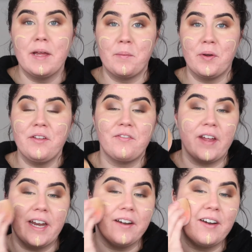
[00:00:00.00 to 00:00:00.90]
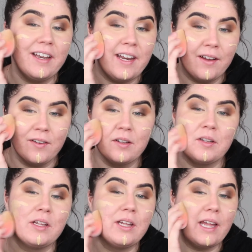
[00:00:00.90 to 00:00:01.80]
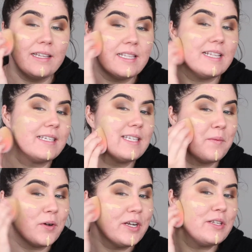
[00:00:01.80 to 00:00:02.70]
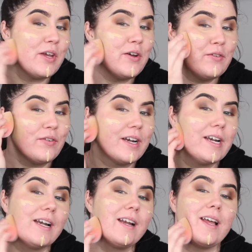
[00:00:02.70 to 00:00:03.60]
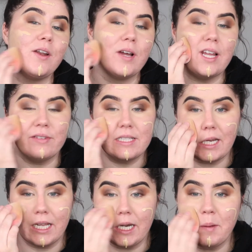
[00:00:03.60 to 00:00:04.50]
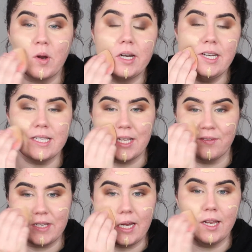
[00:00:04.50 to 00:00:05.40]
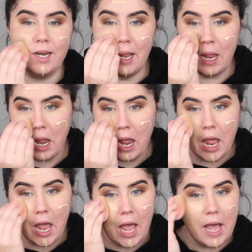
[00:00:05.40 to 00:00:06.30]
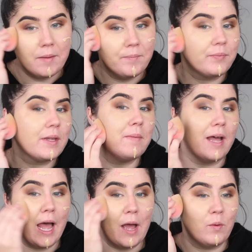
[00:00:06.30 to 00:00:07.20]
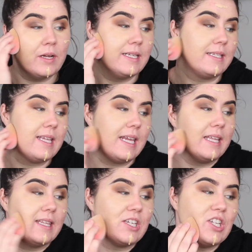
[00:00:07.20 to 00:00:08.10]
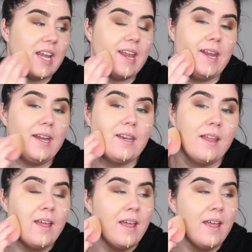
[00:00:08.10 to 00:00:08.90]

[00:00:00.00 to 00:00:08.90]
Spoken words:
pretty fair right now since summer is over. I don't have a tan anymore. I need a self tan. But I was in the shade